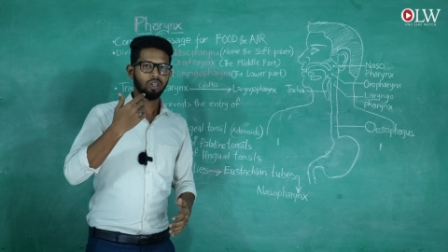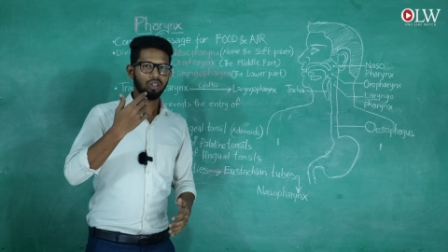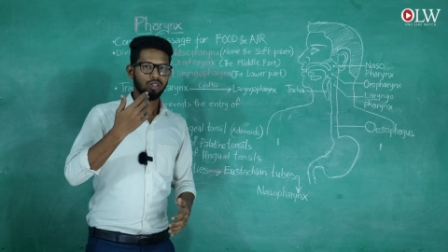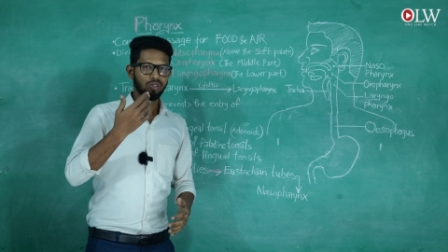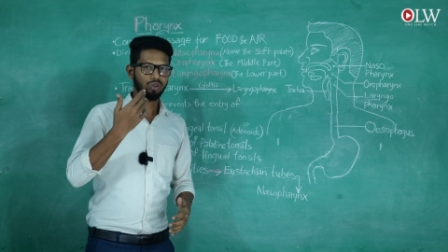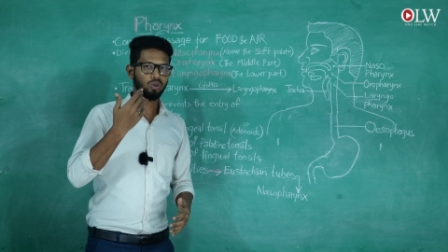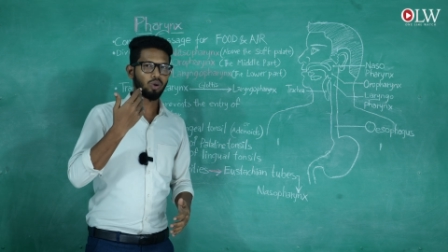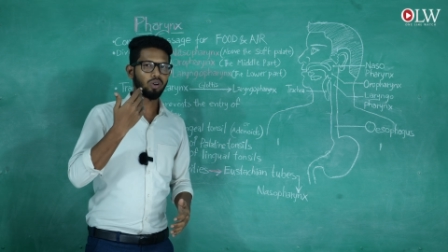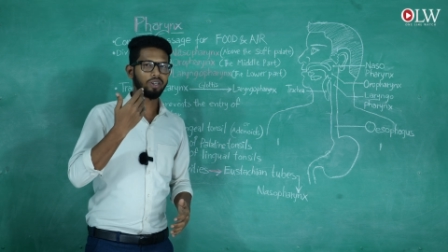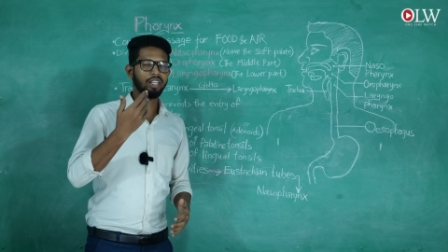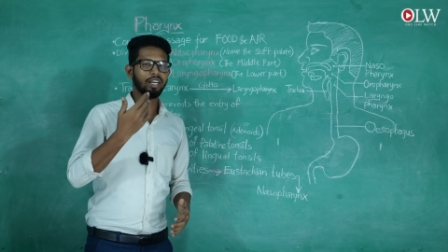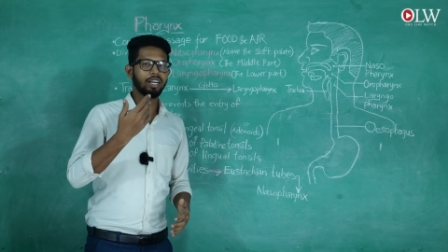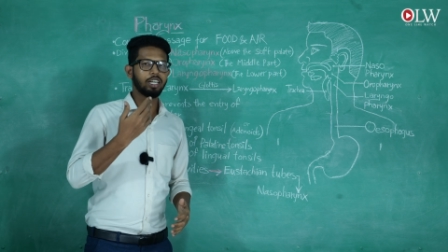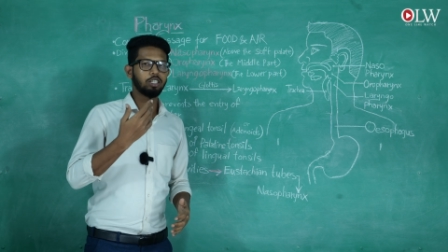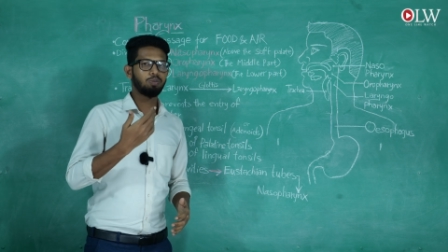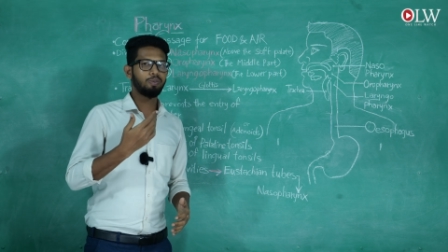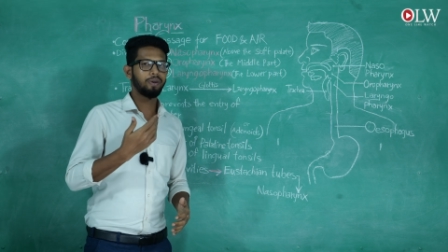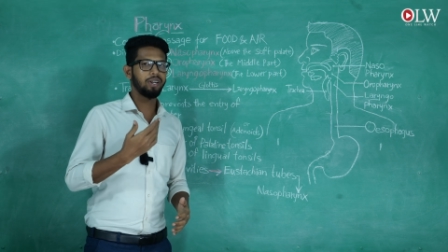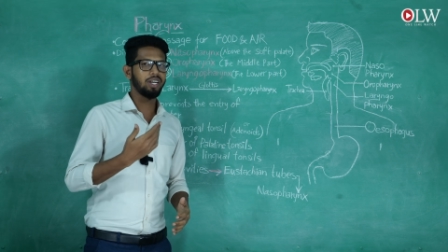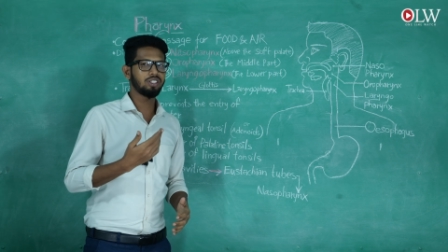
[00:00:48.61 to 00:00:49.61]
So in the
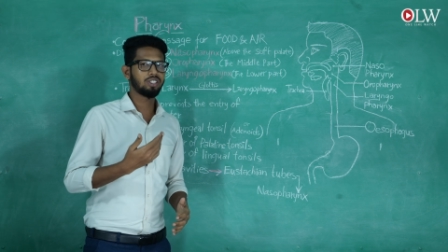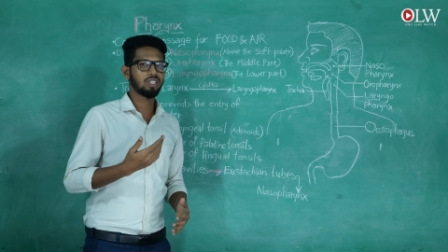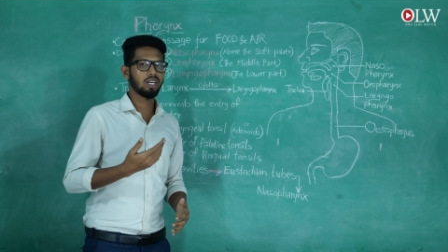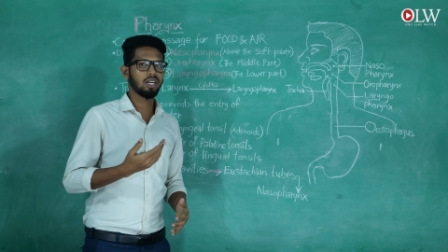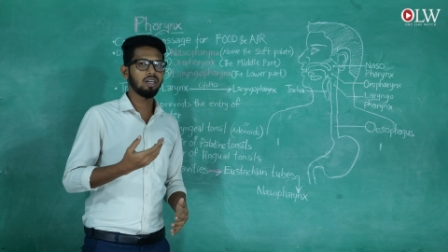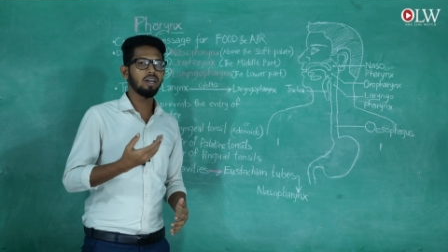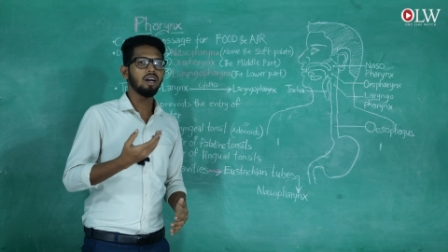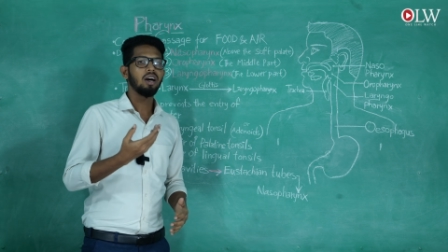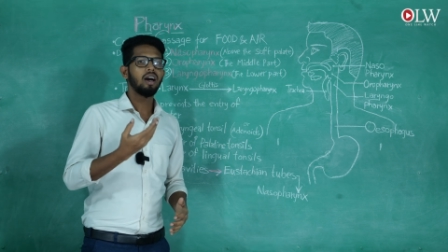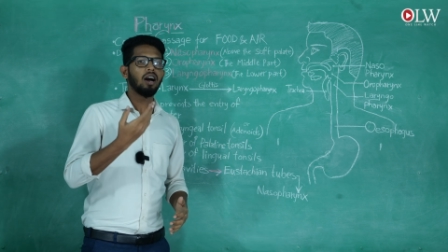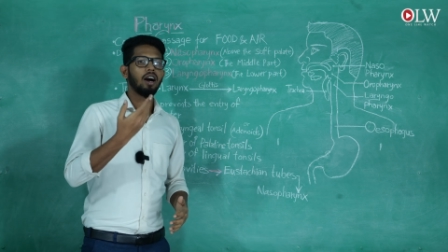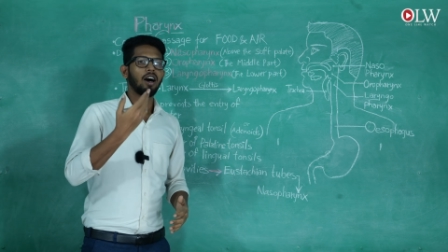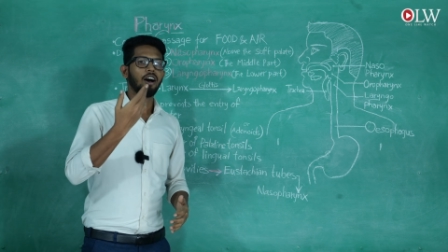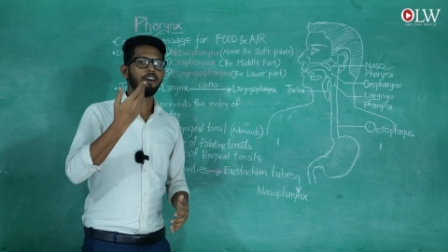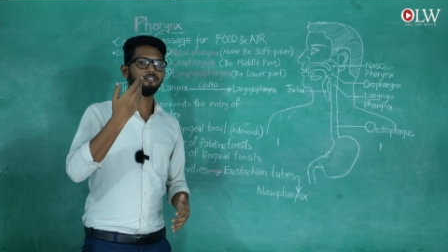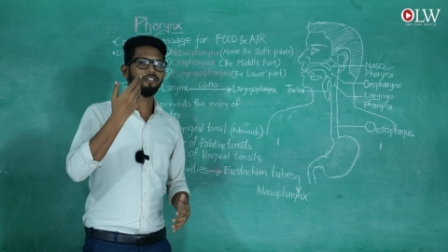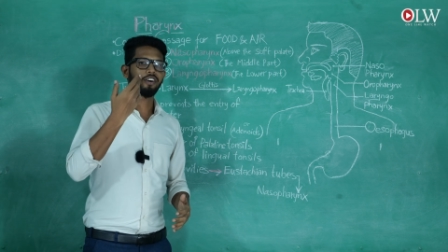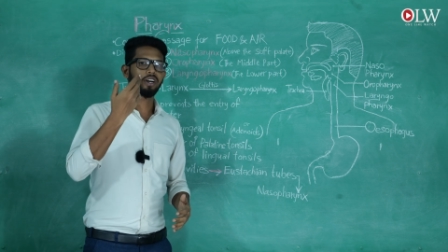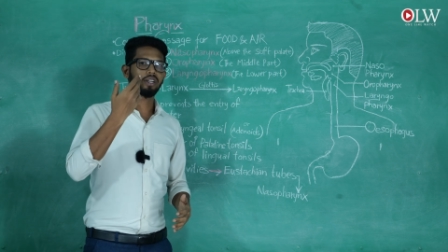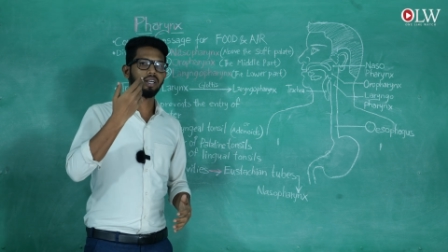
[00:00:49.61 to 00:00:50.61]
respiration
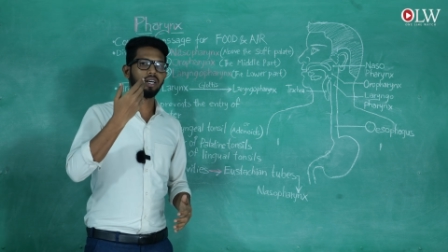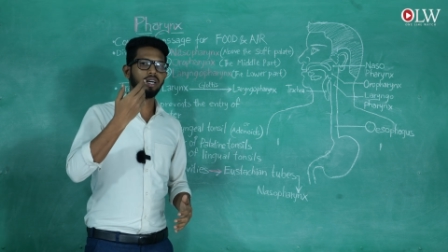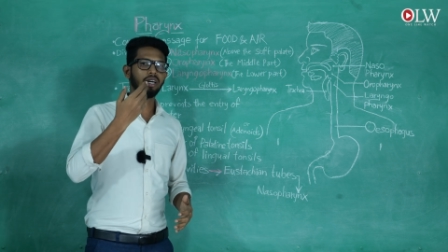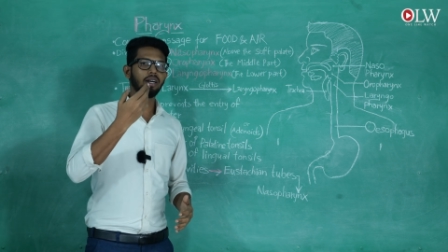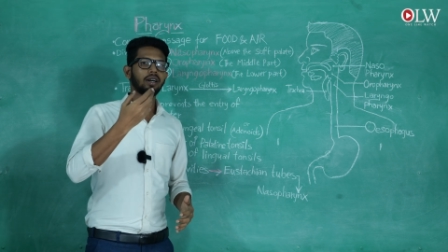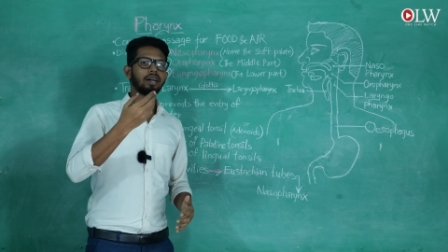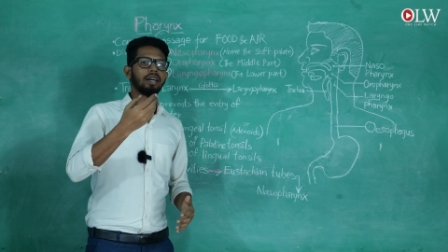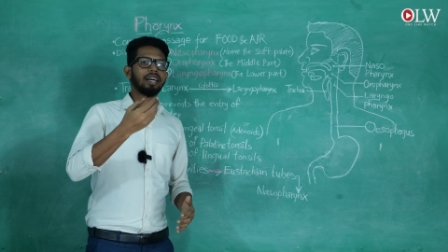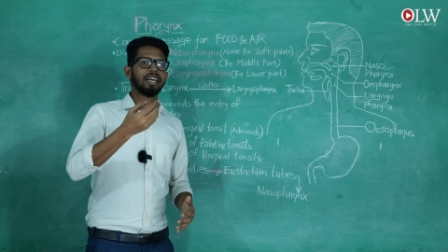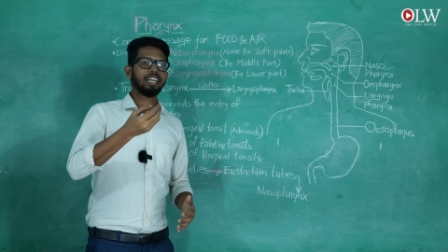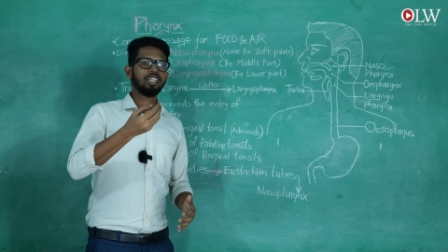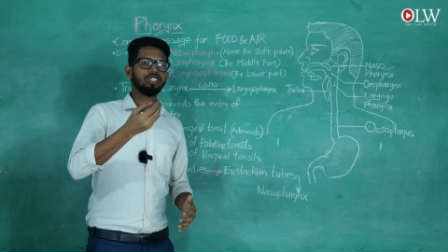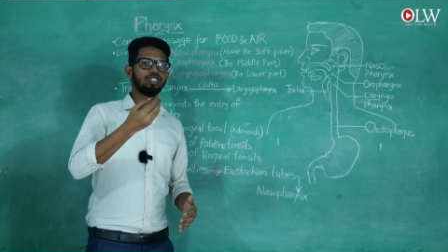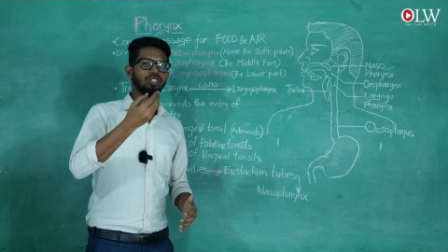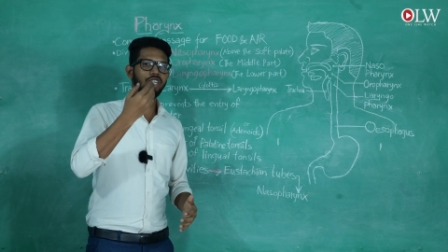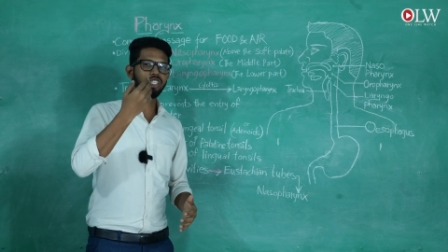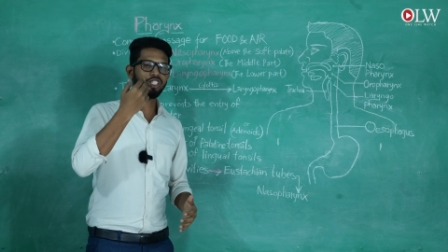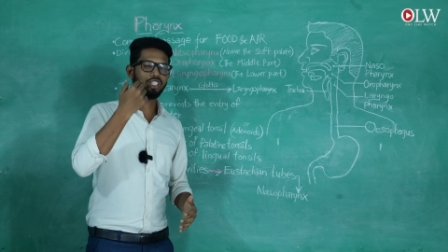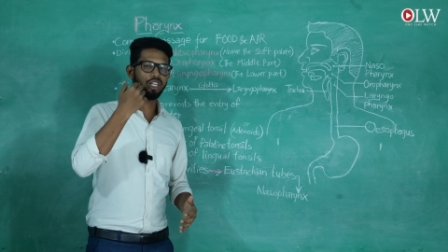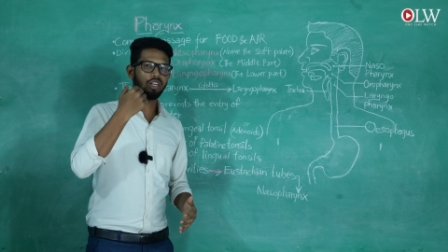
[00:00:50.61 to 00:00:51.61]
and for the
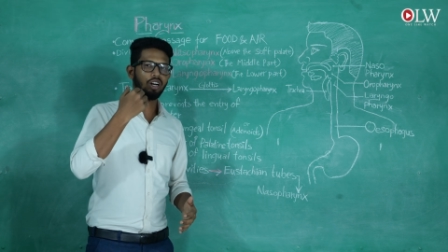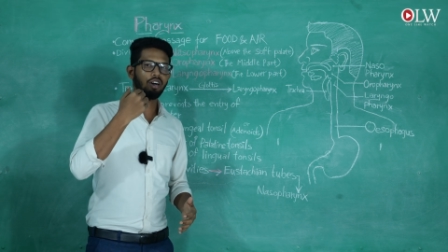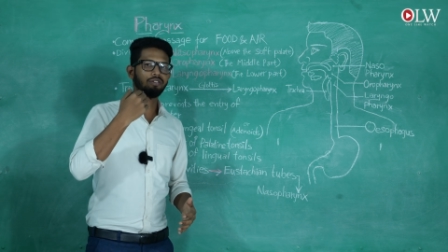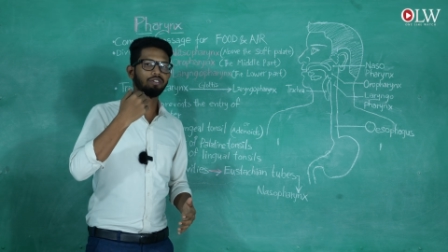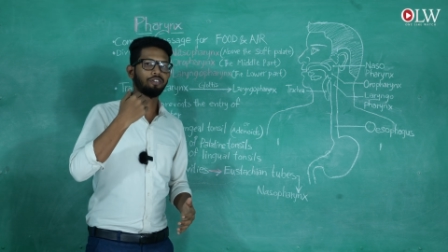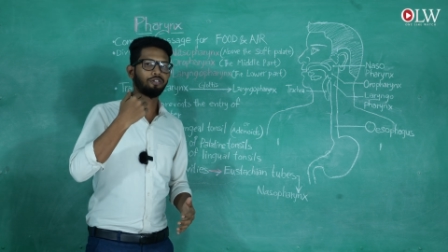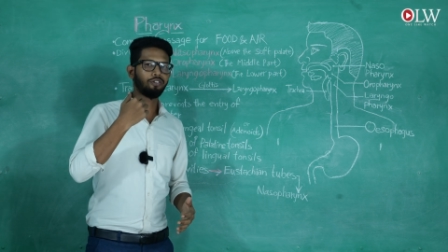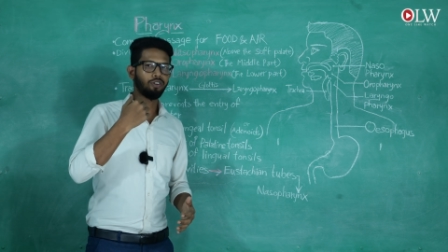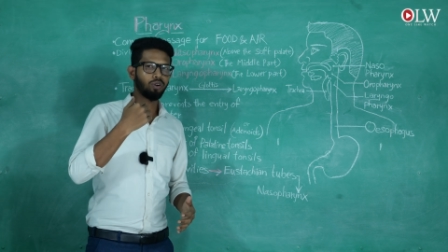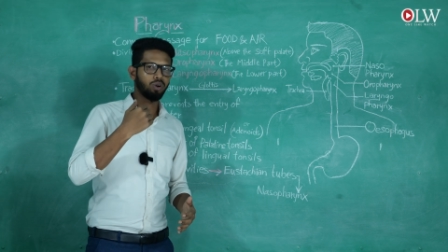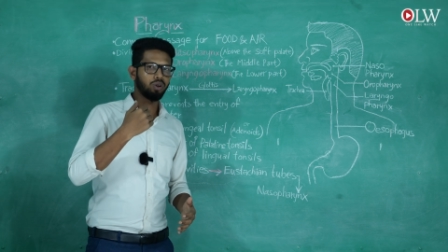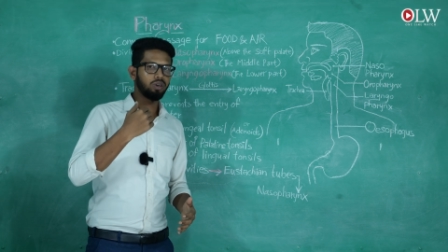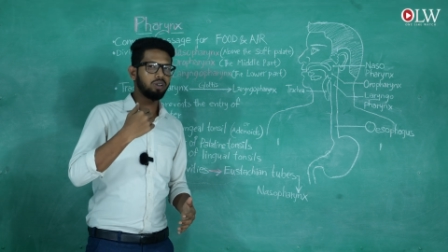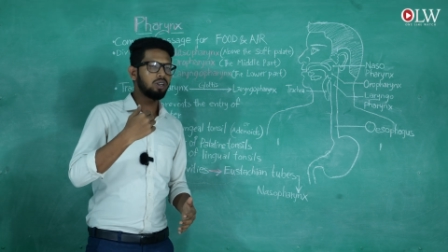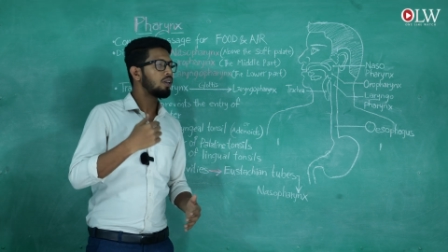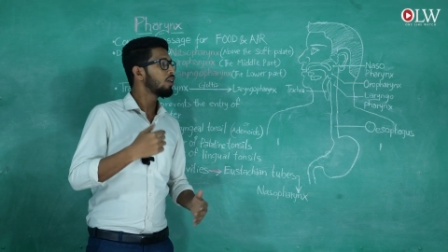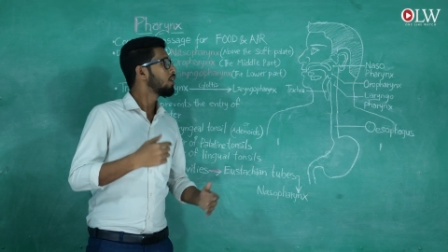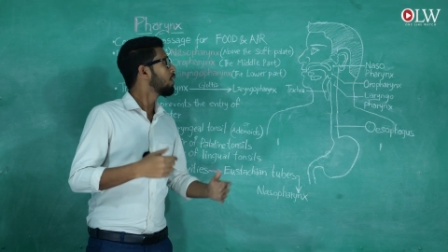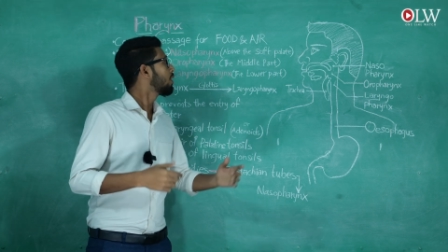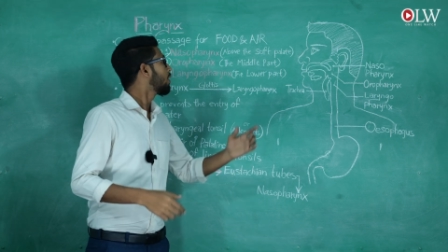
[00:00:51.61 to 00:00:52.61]
ingestion of the
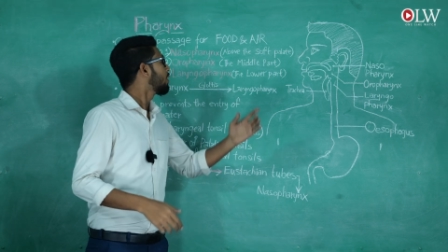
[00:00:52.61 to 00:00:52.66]
food,